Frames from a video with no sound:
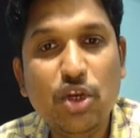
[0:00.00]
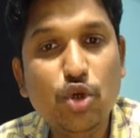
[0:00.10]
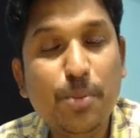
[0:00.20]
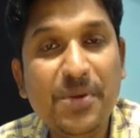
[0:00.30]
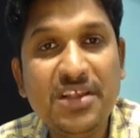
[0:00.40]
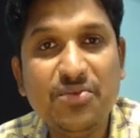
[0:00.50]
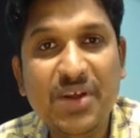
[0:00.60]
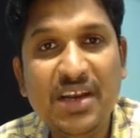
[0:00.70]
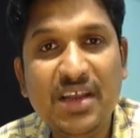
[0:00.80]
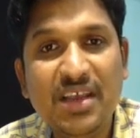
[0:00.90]
2 plus
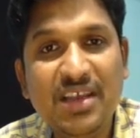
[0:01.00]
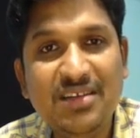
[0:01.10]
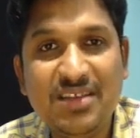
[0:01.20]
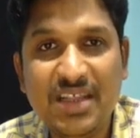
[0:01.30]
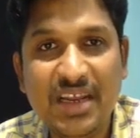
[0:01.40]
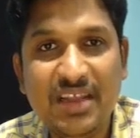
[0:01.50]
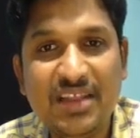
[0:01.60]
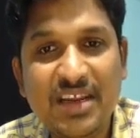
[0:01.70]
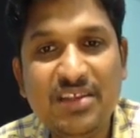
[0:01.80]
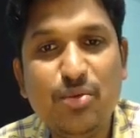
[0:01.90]
1 is 3.
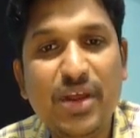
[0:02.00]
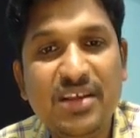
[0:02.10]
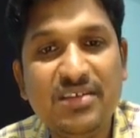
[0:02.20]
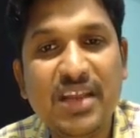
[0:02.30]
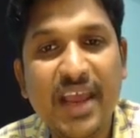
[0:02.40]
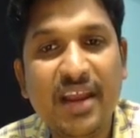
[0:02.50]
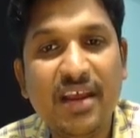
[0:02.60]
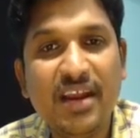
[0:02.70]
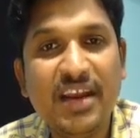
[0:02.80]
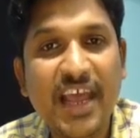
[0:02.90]
3 square is 9.
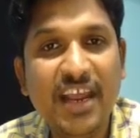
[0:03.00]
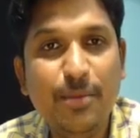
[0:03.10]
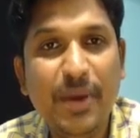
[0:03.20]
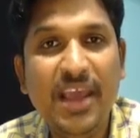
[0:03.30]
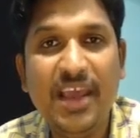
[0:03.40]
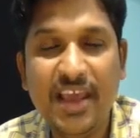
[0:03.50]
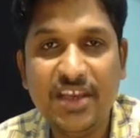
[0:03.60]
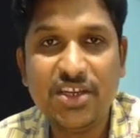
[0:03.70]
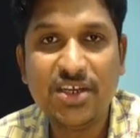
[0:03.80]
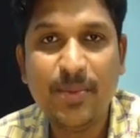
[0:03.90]
9 by
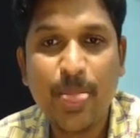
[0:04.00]
8.